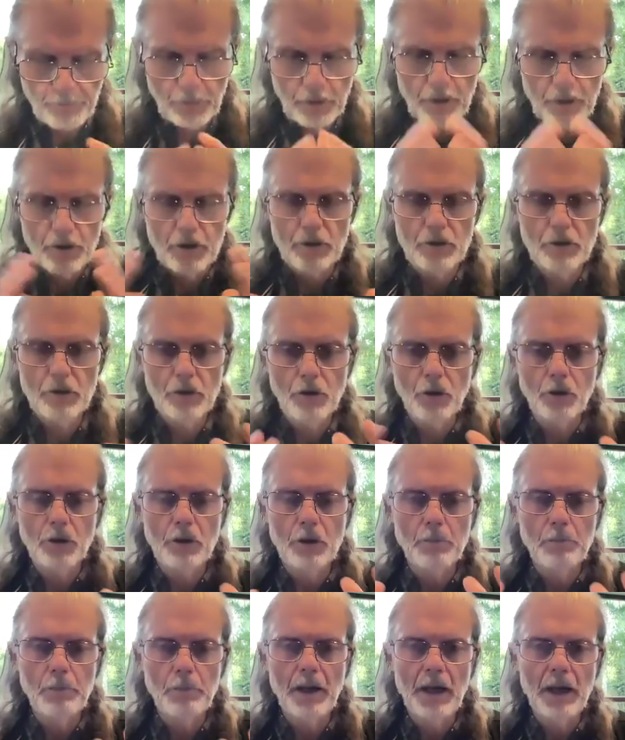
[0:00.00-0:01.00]
you
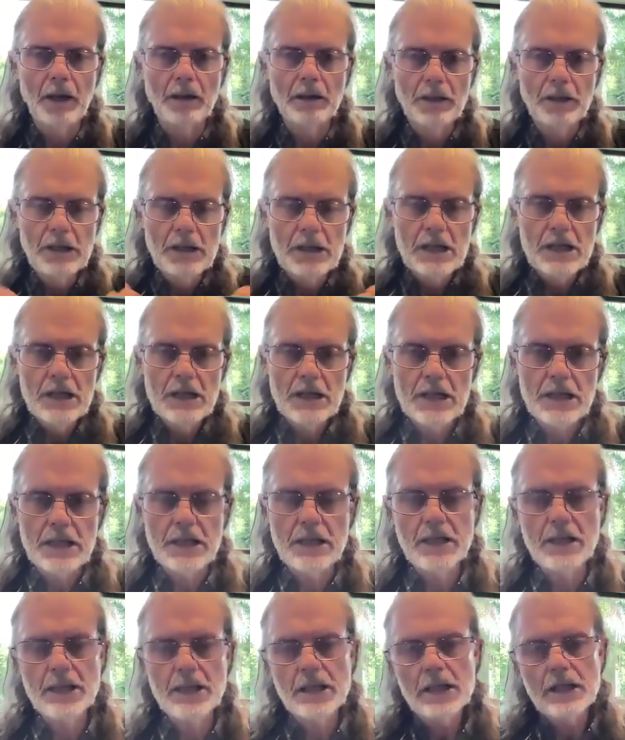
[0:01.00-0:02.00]
talk about,
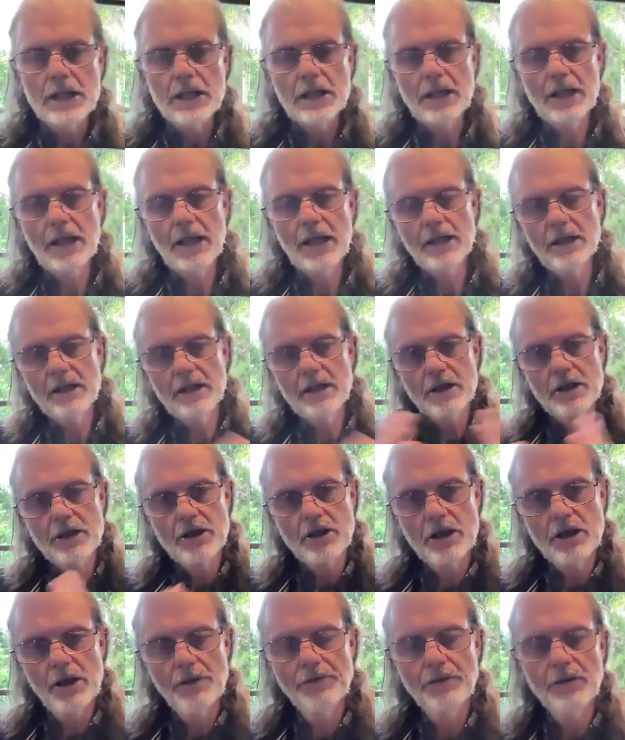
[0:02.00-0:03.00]
is getting this
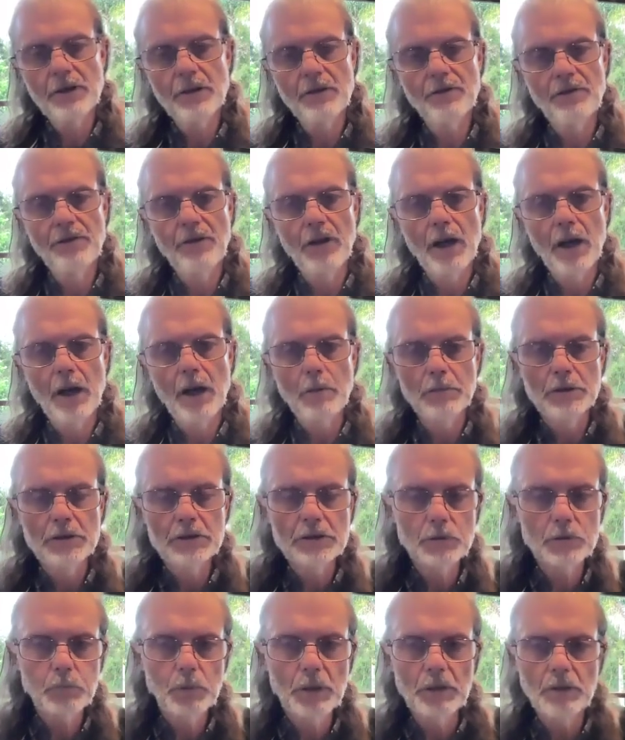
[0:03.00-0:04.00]
shift in farmers.